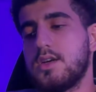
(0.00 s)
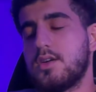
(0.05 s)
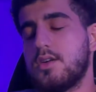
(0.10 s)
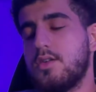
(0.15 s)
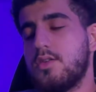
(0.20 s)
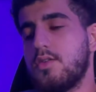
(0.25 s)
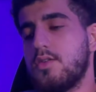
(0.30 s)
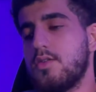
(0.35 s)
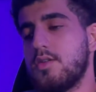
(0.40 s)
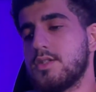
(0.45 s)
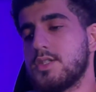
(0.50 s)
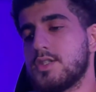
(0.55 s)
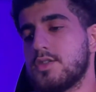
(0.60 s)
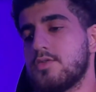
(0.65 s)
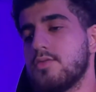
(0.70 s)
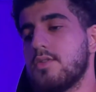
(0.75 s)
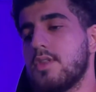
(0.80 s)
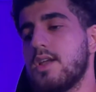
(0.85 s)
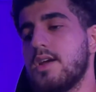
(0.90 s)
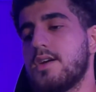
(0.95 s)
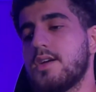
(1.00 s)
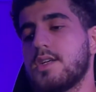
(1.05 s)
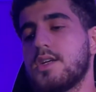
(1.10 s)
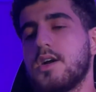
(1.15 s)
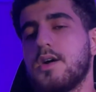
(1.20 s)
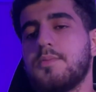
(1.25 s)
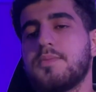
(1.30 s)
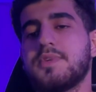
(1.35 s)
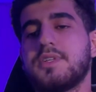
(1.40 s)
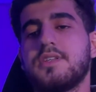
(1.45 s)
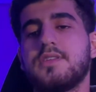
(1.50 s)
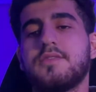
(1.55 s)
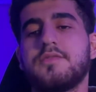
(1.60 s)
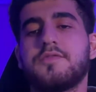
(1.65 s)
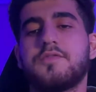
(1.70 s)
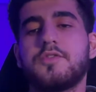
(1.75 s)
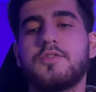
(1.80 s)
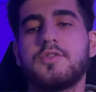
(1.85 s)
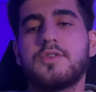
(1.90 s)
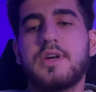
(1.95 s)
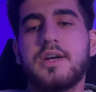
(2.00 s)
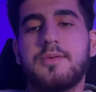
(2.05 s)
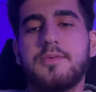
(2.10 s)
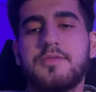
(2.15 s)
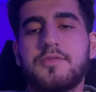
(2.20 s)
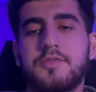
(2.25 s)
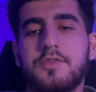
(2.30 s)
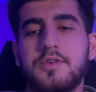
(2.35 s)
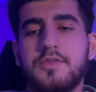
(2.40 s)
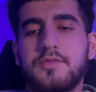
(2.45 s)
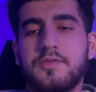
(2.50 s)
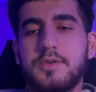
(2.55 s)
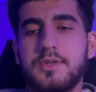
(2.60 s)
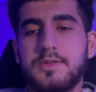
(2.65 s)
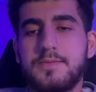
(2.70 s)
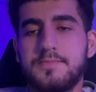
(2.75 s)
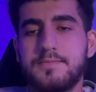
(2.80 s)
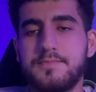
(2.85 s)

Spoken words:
course to learn competitive programming for everyone.